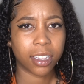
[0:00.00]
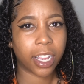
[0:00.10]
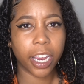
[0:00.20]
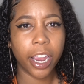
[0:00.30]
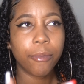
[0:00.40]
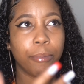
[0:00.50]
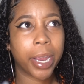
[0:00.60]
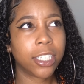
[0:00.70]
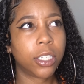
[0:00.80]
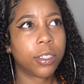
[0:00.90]
Like, it
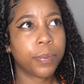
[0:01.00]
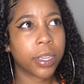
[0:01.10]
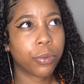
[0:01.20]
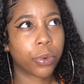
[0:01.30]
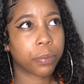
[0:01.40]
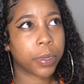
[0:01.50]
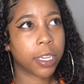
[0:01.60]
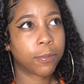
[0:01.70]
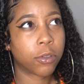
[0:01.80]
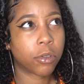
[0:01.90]
amazes me when
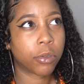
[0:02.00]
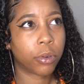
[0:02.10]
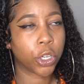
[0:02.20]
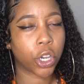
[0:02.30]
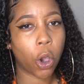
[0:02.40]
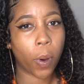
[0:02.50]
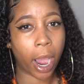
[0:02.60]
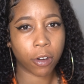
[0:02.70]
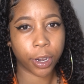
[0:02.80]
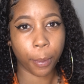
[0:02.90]
people go
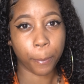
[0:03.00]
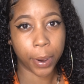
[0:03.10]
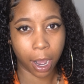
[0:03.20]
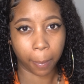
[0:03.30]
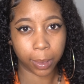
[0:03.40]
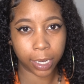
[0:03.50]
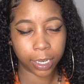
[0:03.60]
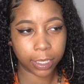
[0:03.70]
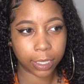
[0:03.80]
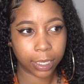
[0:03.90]
out in
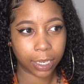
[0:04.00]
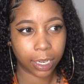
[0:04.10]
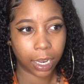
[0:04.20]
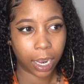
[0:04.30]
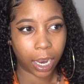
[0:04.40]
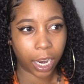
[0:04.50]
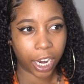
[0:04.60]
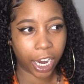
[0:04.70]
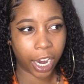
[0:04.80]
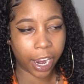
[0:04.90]
public
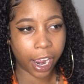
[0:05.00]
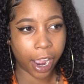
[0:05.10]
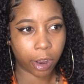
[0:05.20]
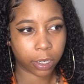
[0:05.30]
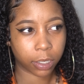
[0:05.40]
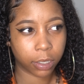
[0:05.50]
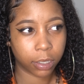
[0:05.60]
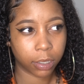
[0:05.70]
and